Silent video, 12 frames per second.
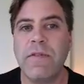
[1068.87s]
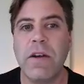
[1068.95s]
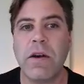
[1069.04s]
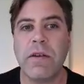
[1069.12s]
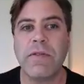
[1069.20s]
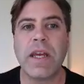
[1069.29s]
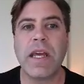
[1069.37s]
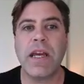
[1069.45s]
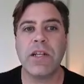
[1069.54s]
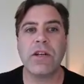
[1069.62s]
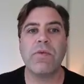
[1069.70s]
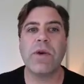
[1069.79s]

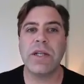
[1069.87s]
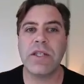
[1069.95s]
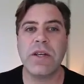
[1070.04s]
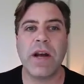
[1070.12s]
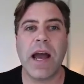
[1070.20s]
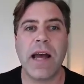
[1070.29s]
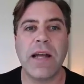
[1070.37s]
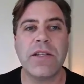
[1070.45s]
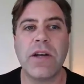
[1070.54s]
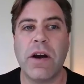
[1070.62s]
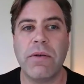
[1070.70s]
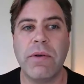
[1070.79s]
notification once your ads
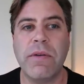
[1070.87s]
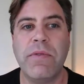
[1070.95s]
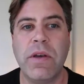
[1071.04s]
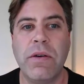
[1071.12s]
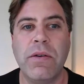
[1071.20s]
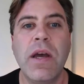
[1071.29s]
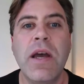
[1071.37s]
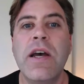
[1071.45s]
are reviewed.